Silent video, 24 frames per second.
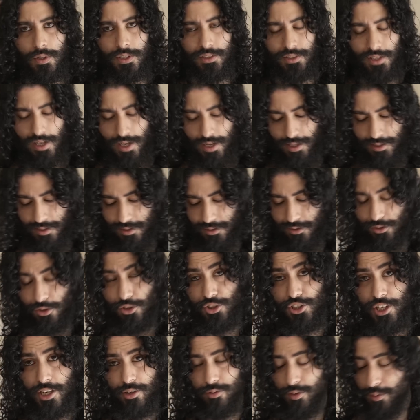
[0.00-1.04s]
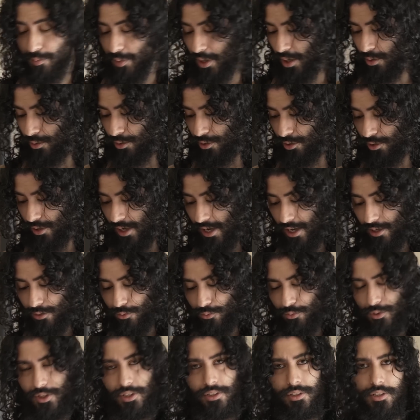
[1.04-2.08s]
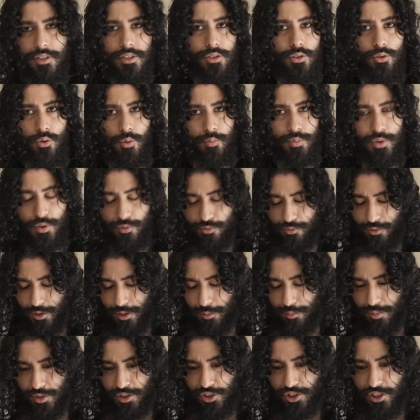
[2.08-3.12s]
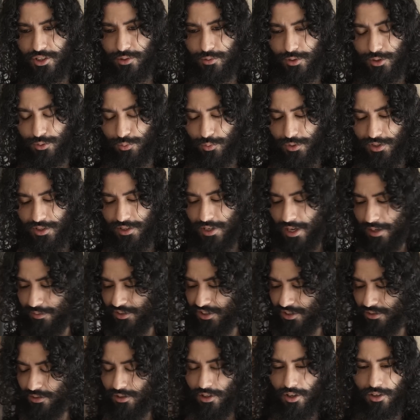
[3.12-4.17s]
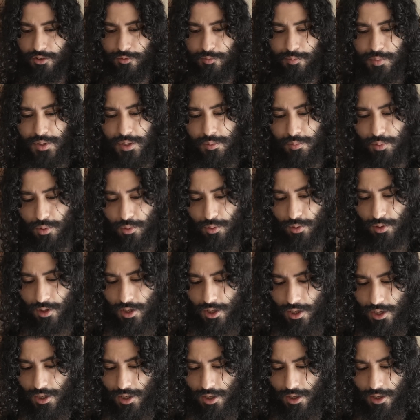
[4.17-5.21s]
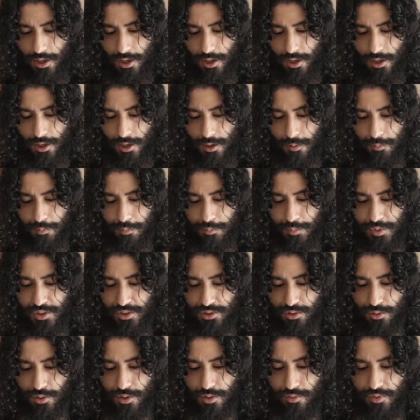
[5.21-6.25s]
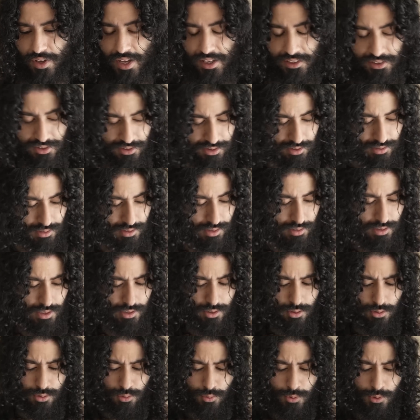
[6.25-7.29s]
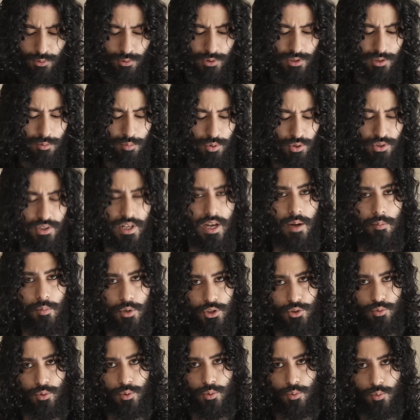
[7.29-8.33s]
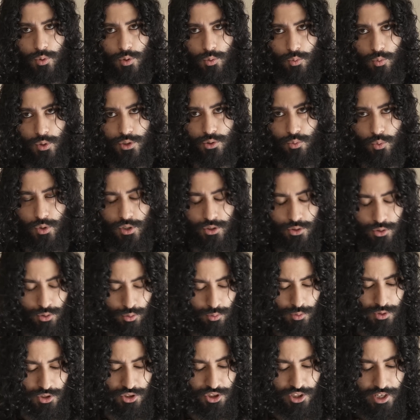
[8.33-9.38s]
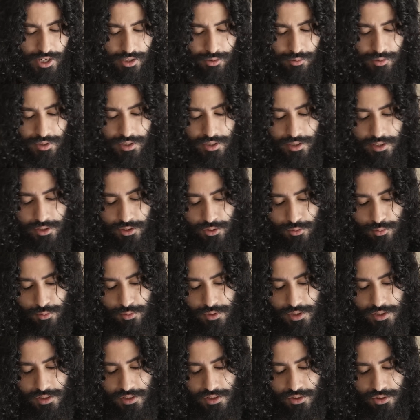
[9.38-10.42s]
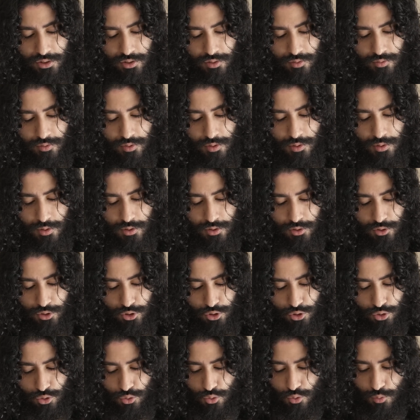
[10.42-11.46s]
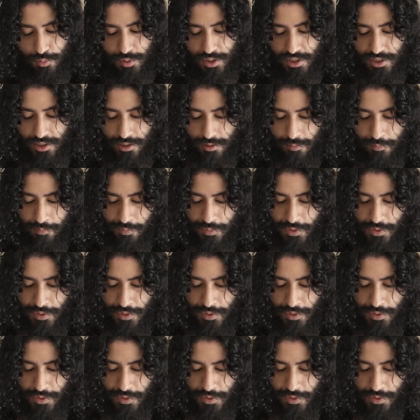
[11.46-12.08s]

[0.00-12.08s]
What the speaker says: is add in the jaggery powder, and really don't be afraid, be generous with it. I've seen a lot of people be sort of hesitant. They're like, oh, do we really put that much? What you want to do with jaggery is really sort of scoop it in,